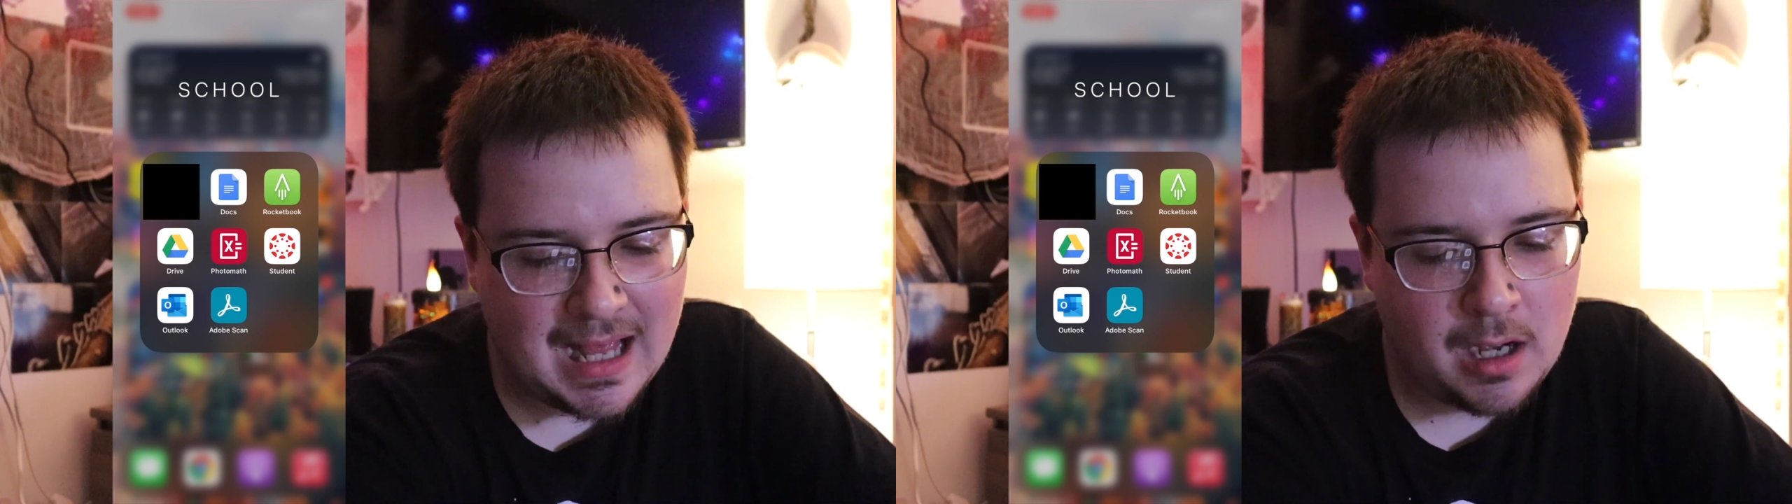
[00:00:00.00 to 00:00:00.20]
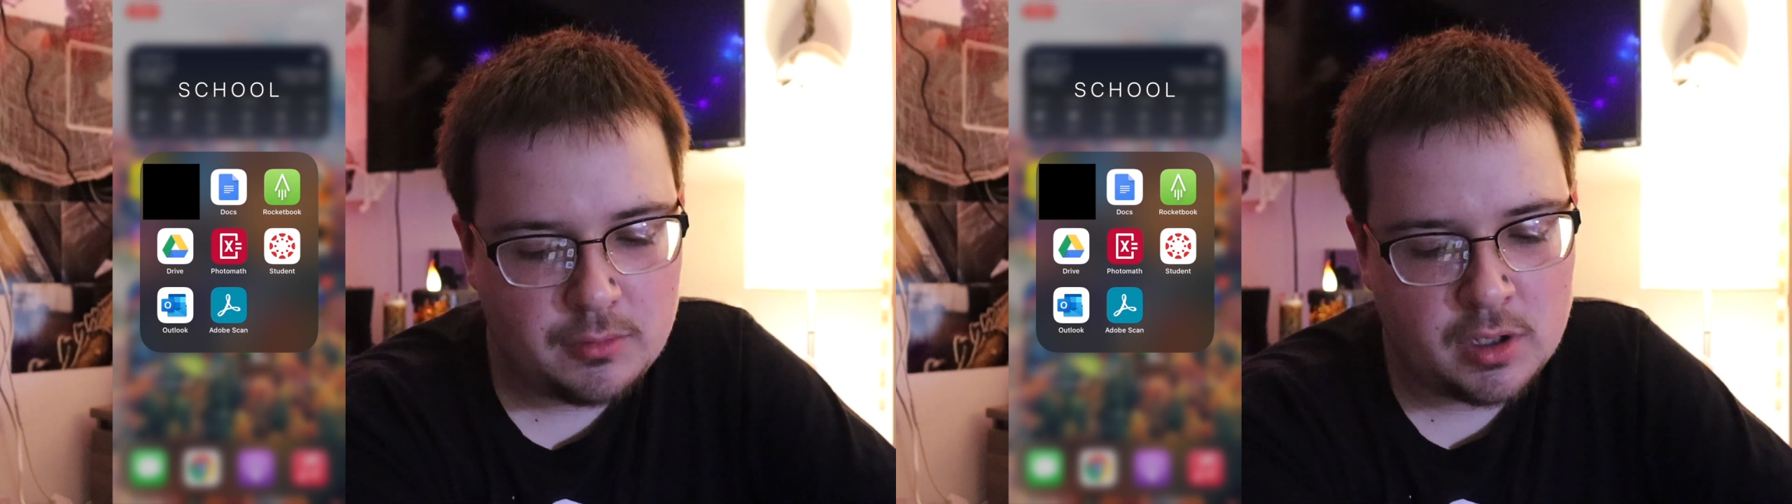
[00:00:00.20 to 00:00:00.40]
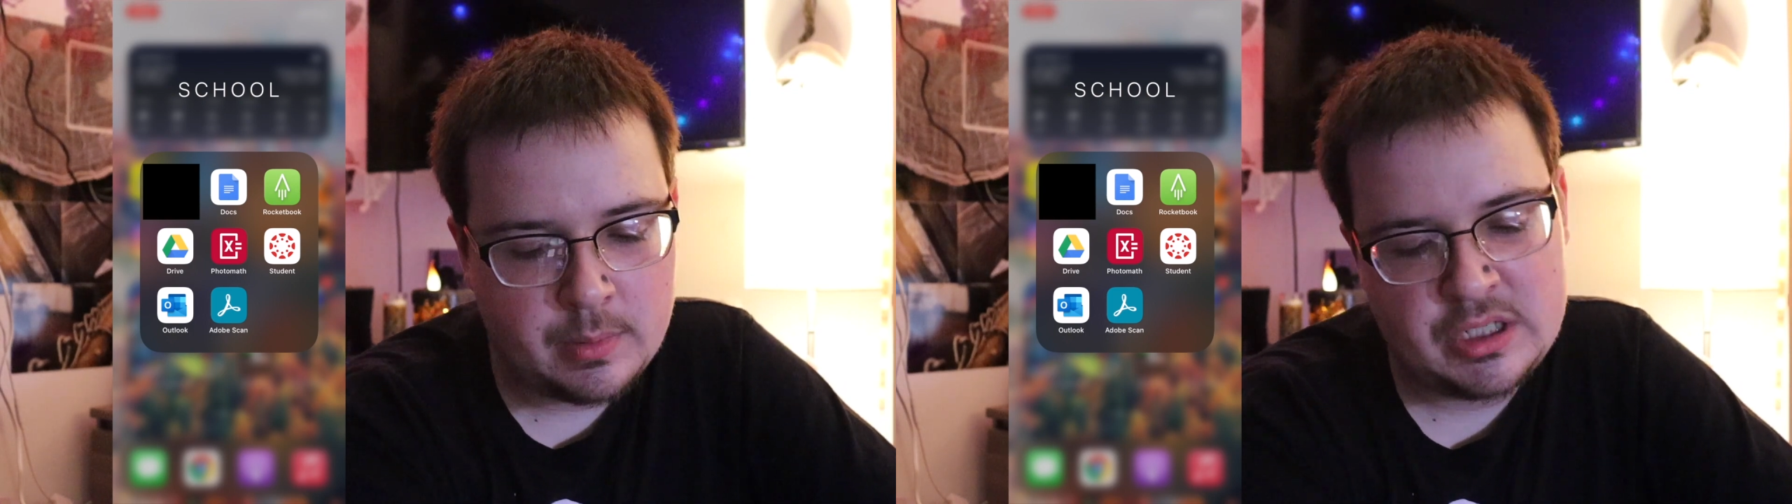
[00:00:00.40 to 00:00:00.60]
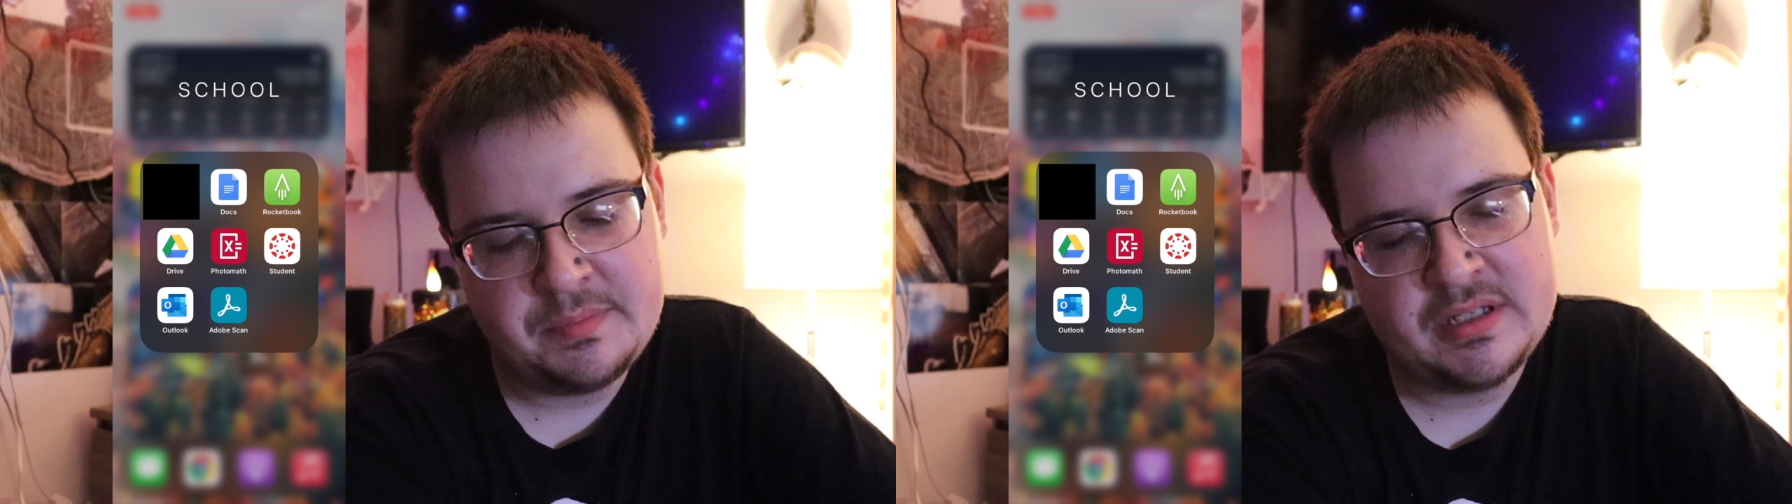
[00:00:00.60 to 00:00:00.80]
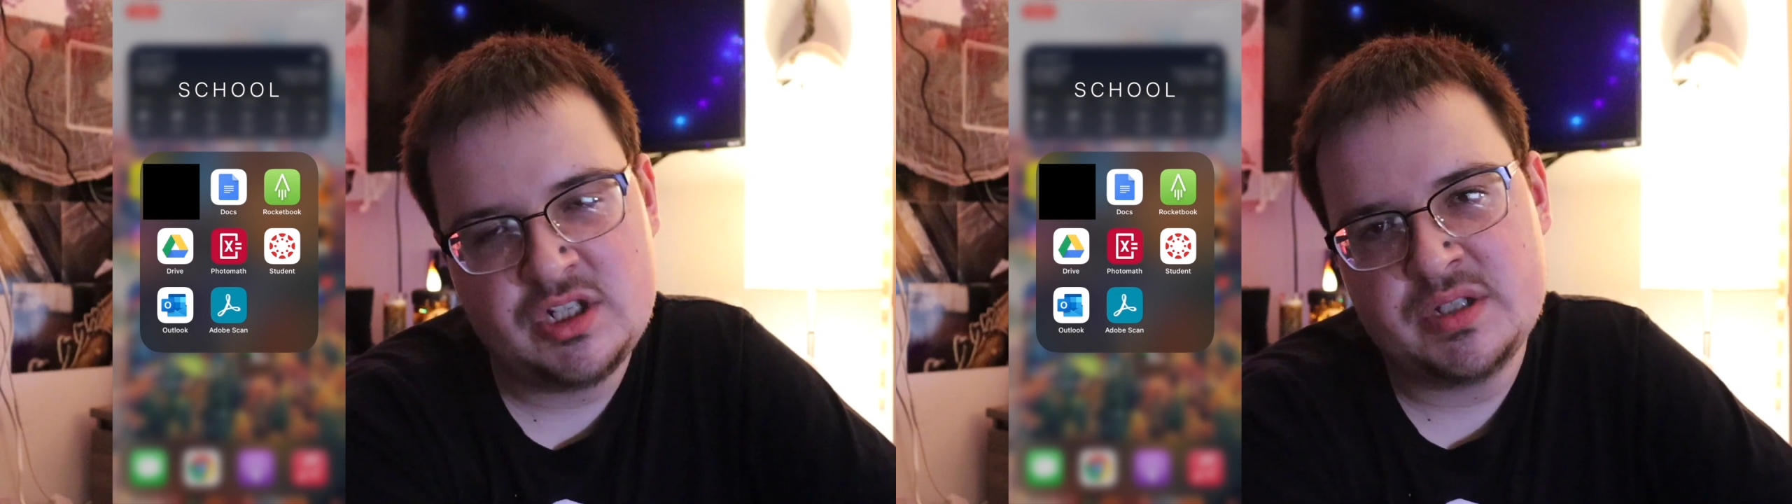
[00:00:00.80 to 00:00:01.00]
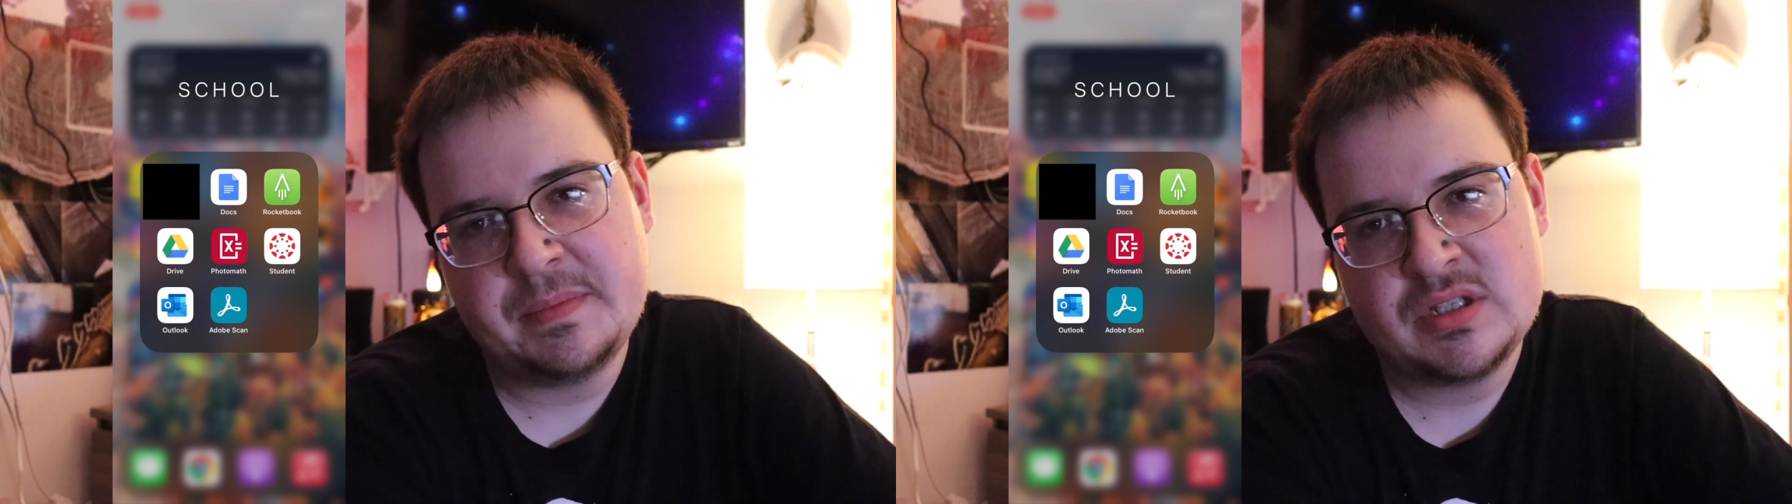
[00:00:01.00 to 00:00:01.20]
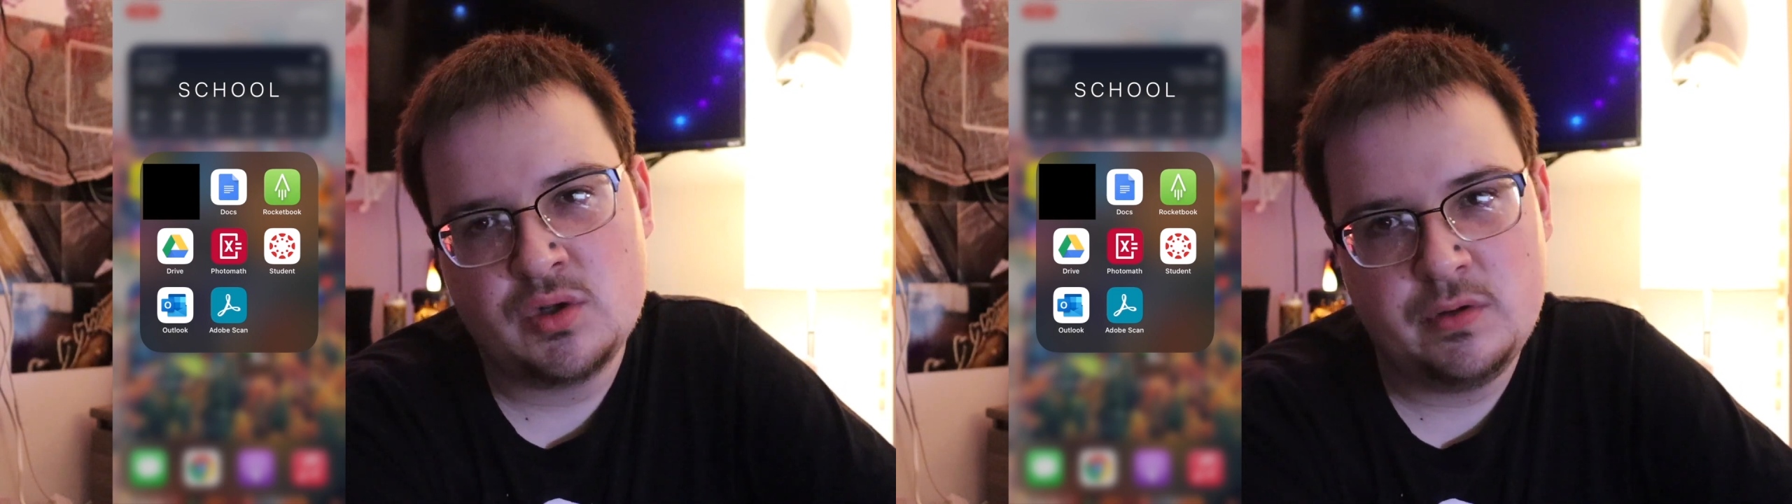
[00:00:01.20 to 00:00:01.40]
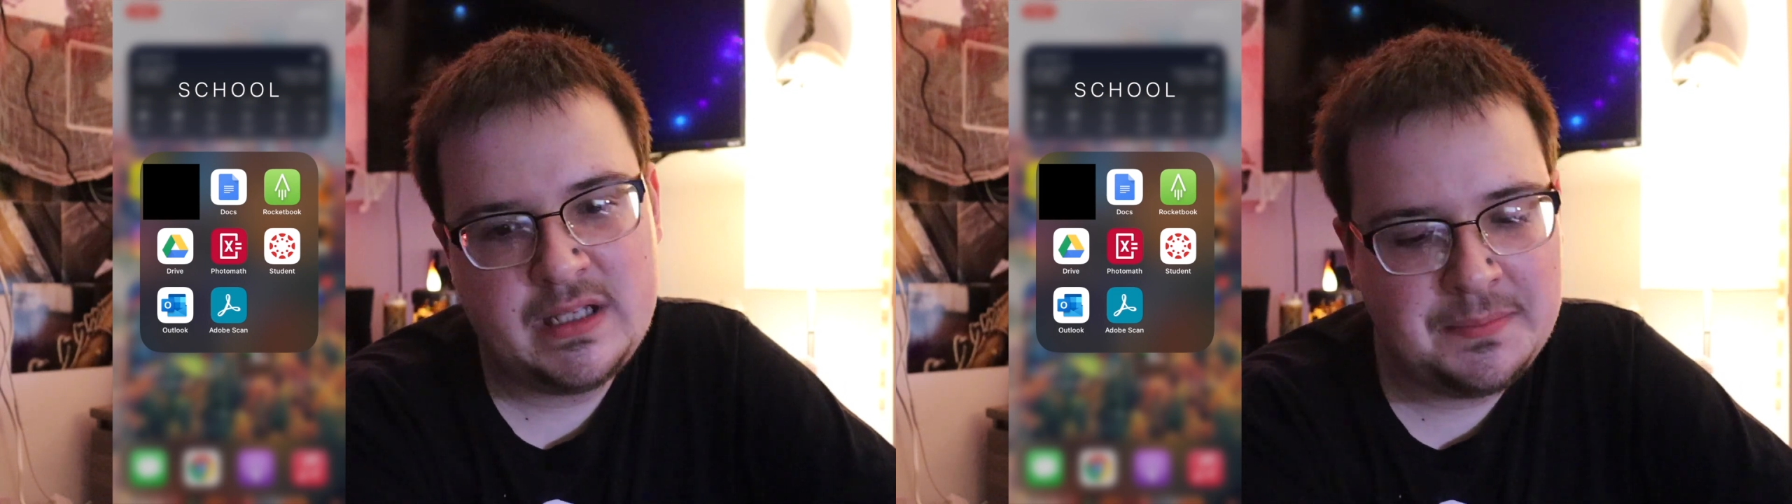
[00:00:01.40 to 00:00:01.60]
Outlook, which is basically just my
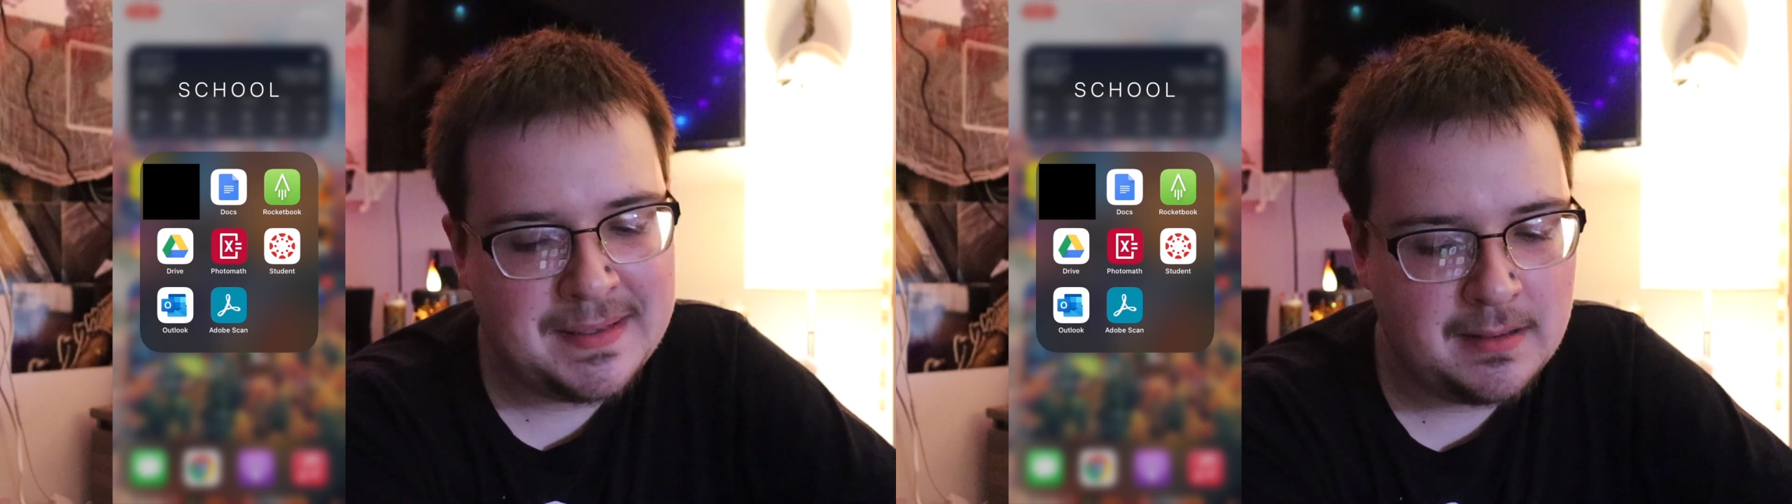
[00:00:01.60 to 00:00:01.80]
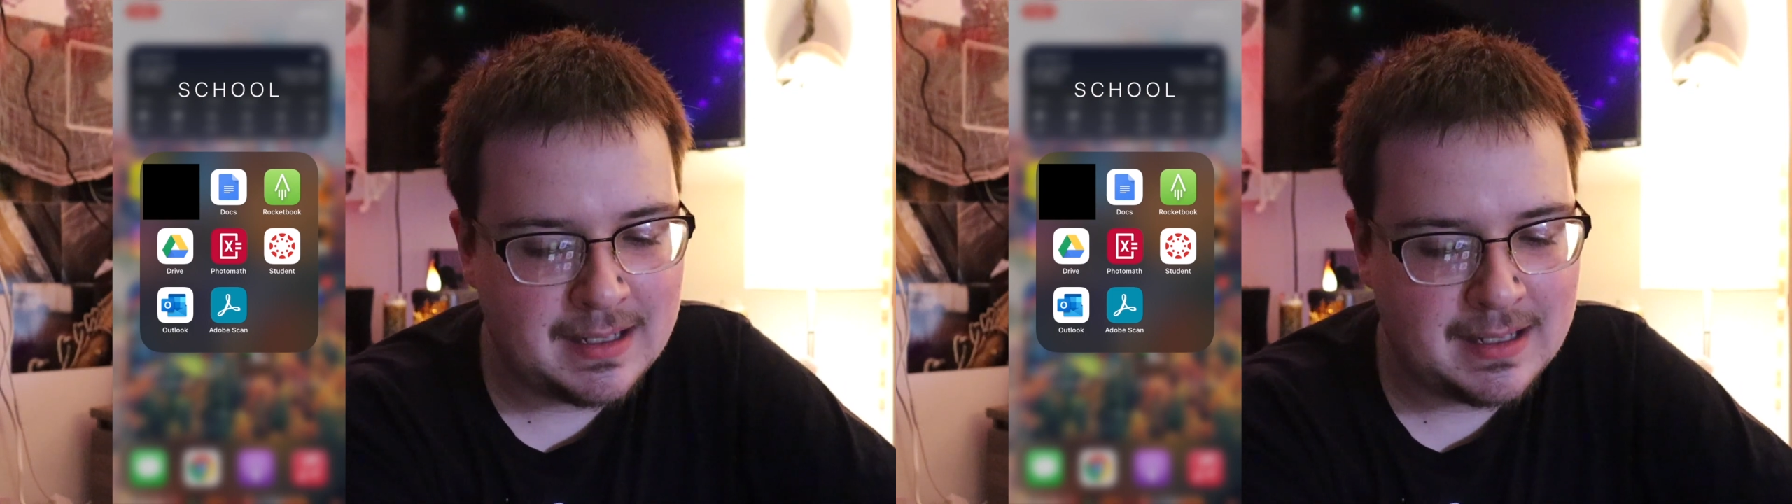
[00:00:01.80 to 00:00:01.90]
school email,